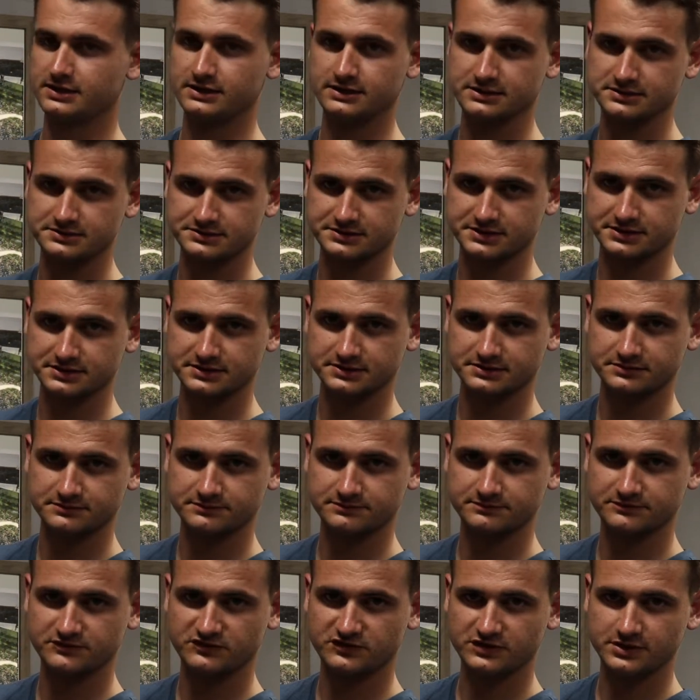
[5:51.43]
is like a
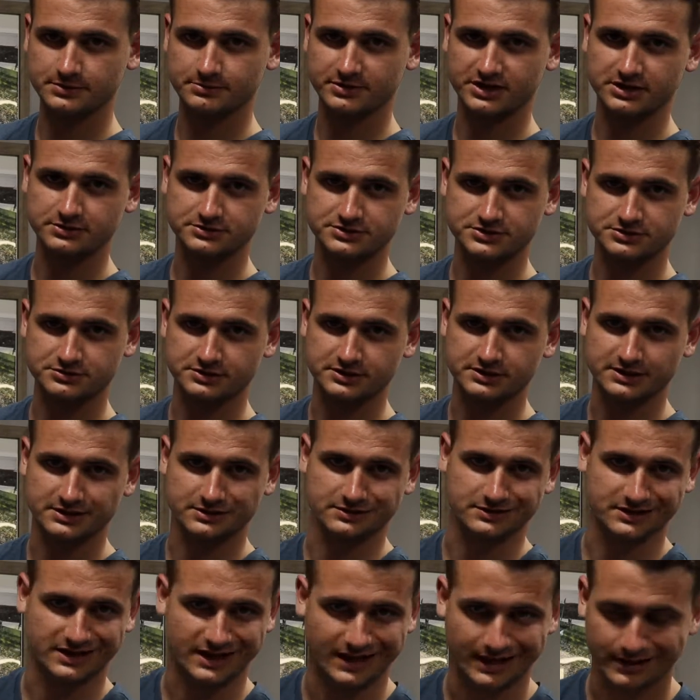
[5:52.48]
flip out screen like
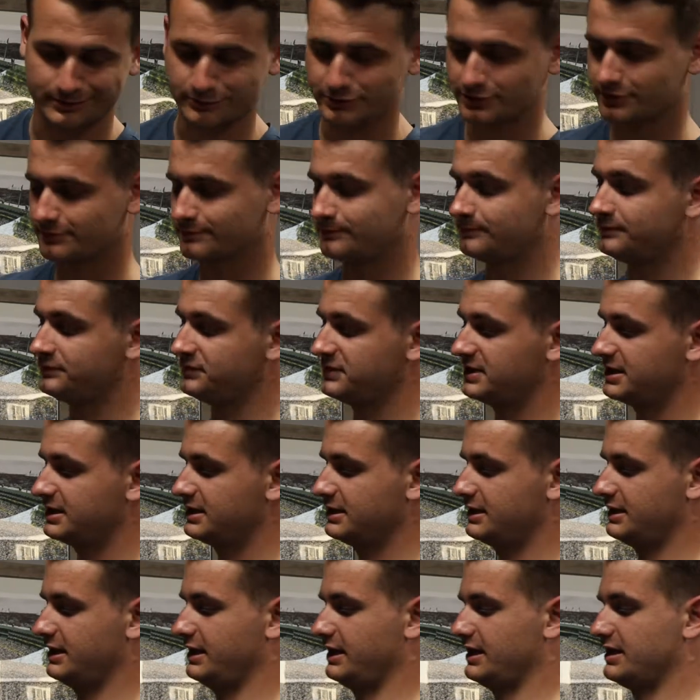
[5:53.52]
on a camera,
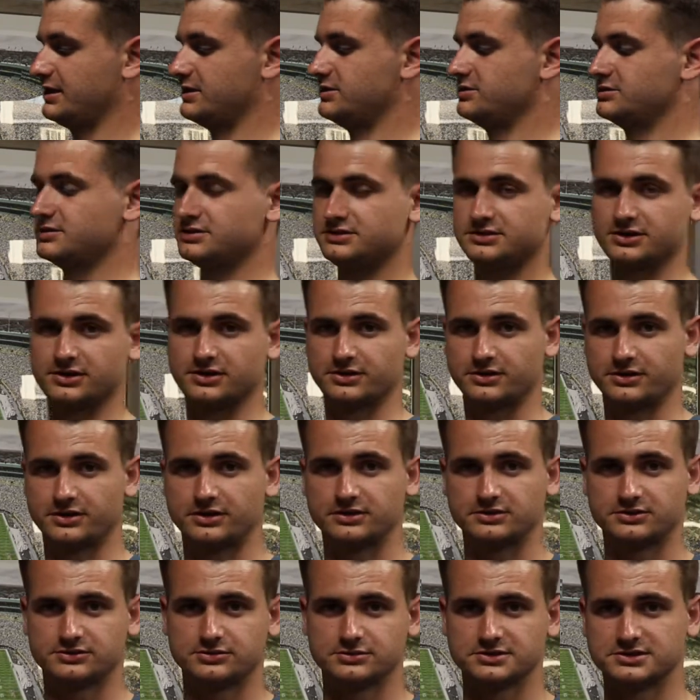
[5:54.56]
and you could turn
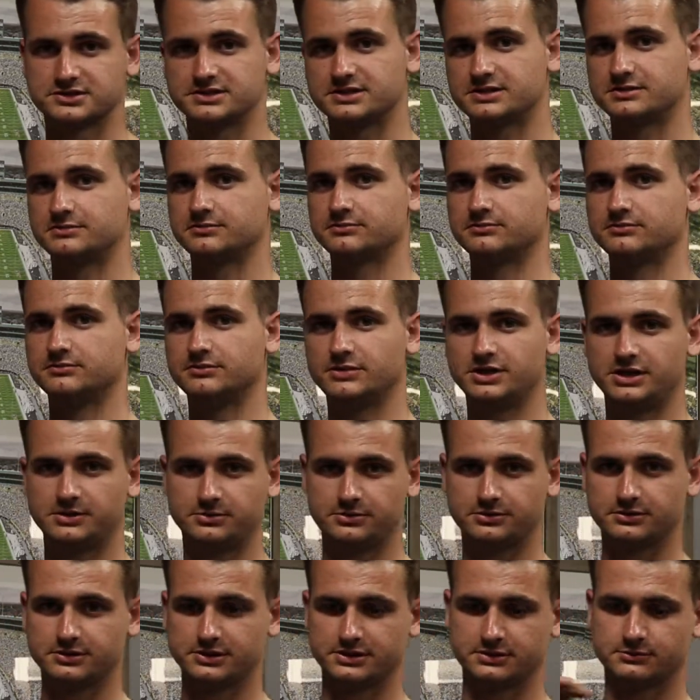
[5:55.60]
it and twist it and
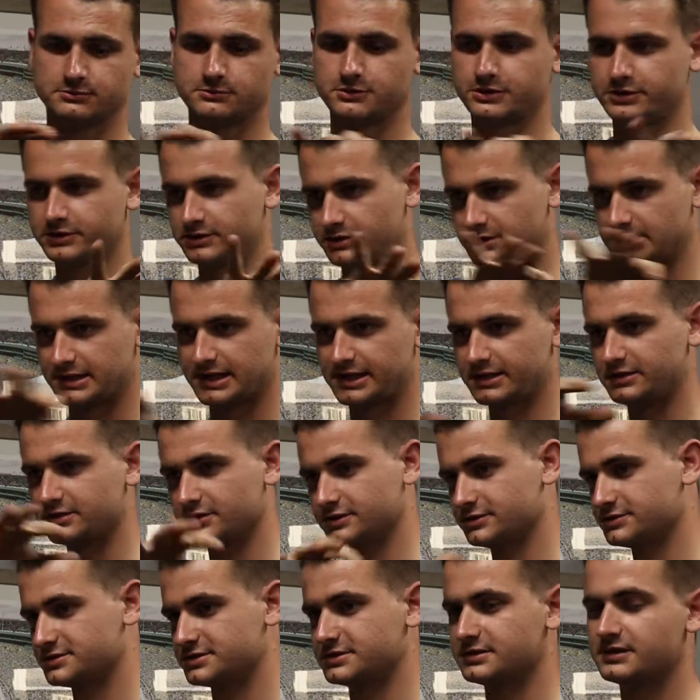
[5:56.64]
manipulate where the light
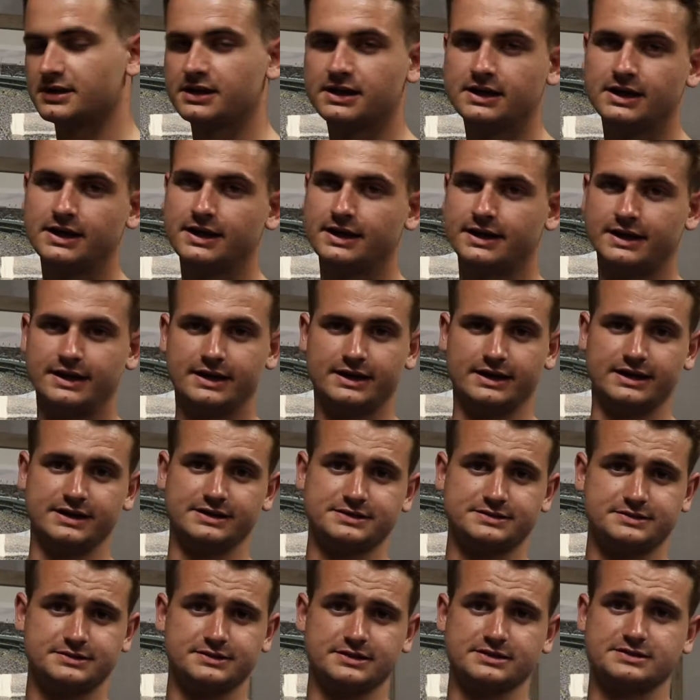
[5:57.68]
goes.
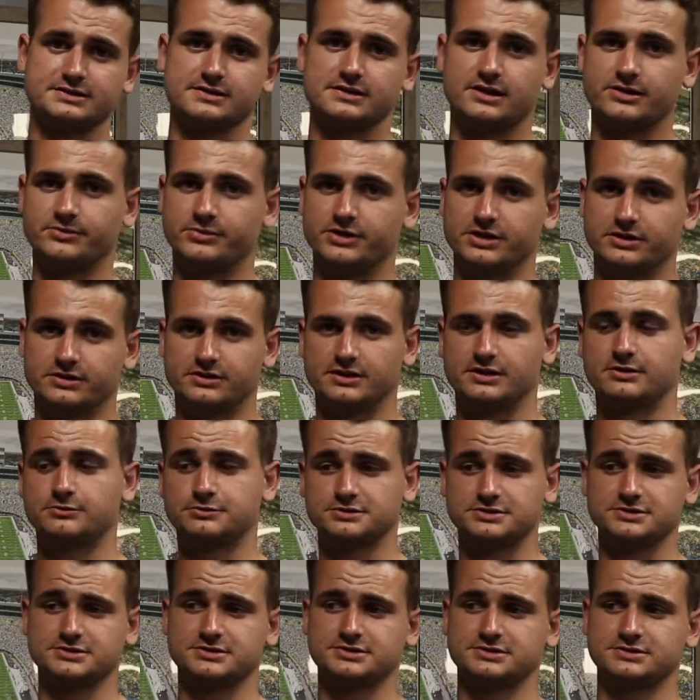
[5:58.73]
It's a lot better. That
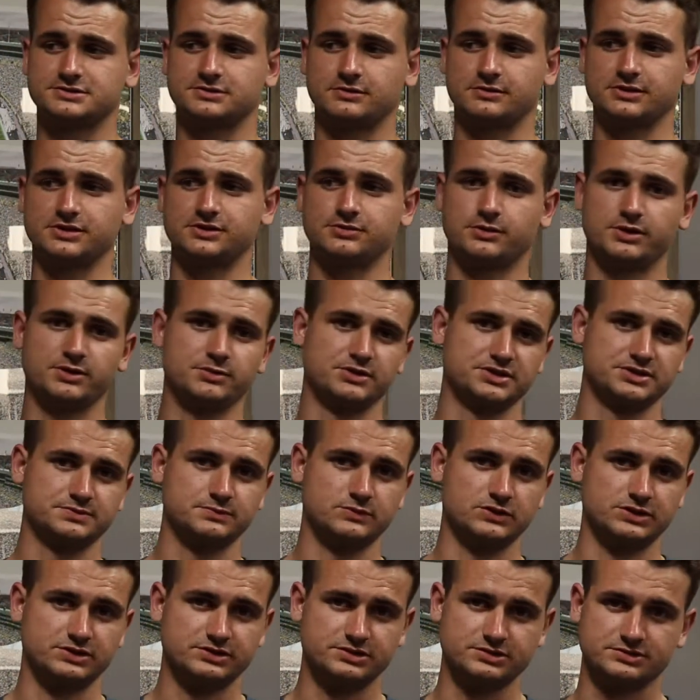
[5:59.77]
one's only 20 bucks
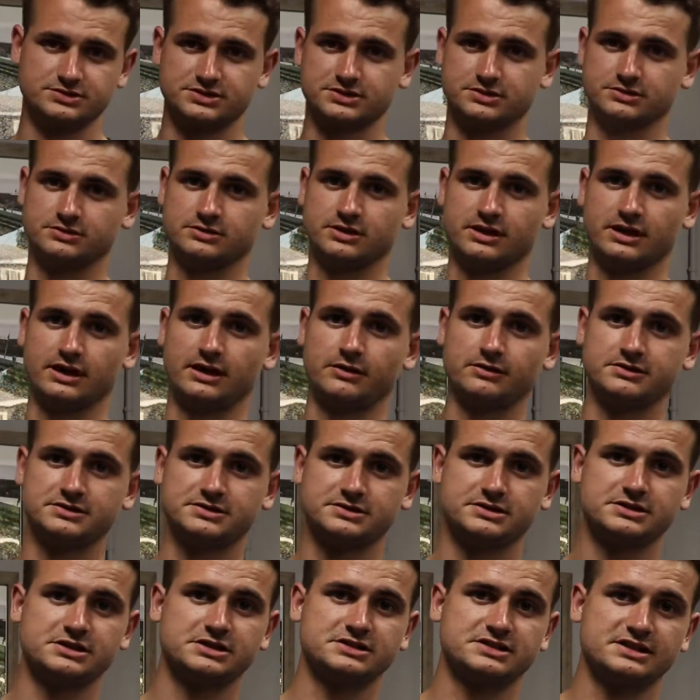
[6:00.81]
more too, so I would
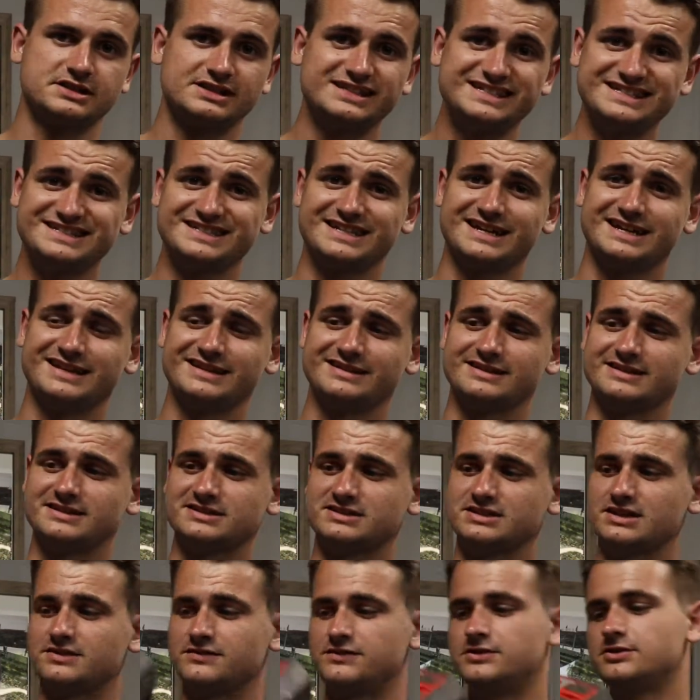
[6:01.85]
suggest at least getting
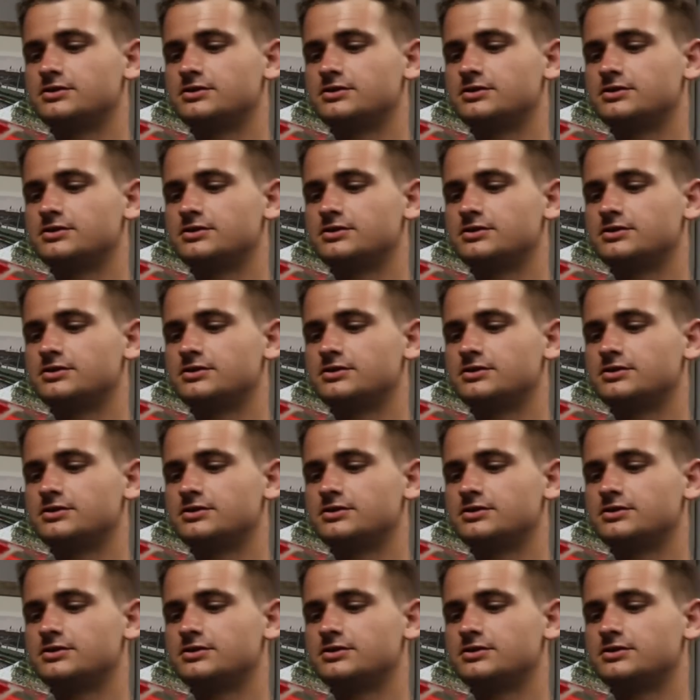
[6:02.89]
this if